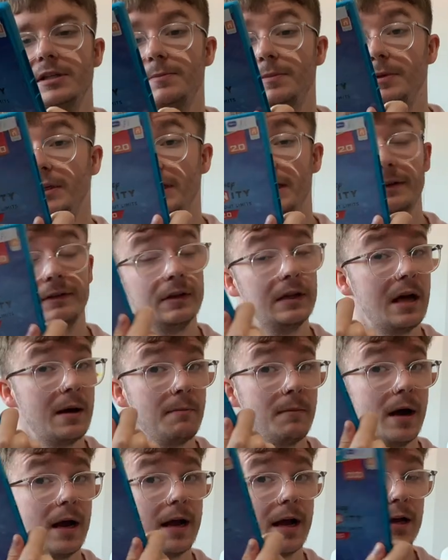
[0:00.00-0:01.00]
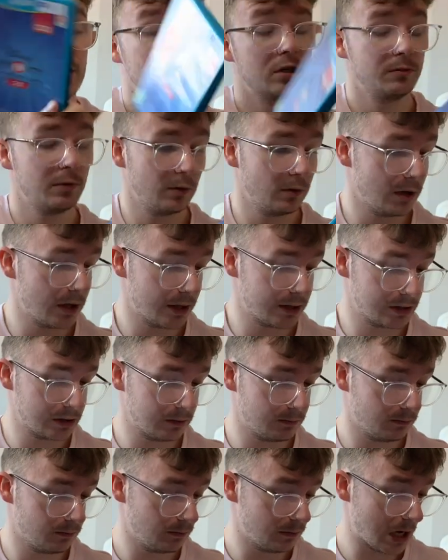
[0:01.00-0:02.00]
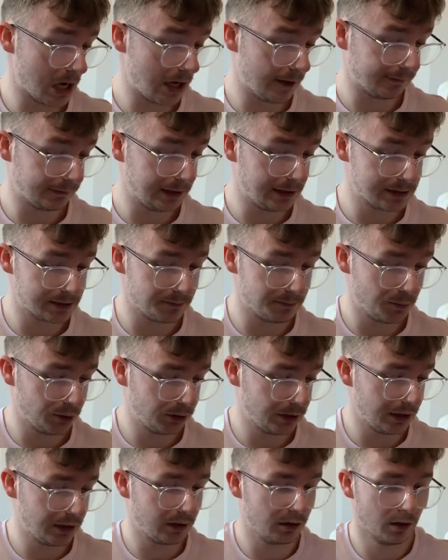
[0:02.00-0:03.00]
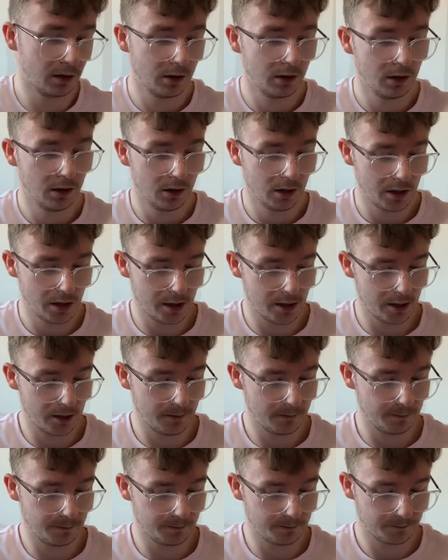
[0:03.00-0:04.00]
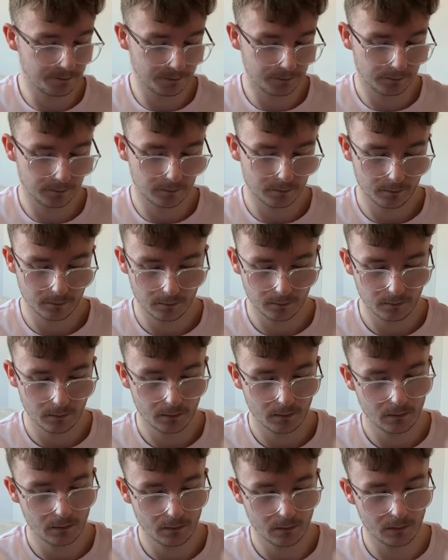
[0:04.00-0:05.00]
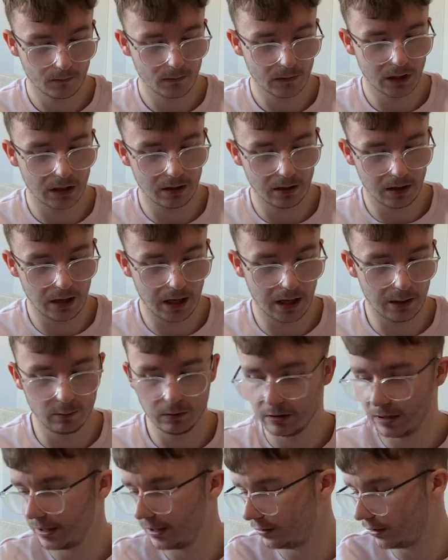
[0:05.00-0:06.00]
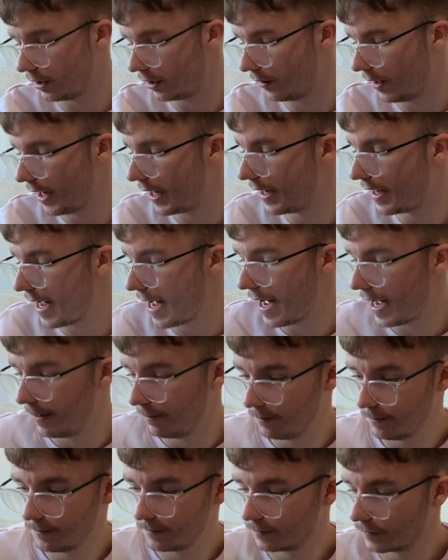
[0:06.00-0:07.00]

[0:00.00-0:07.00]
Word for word: to believe that that might actually be worth some half decent money. Um, I will let you know. I am,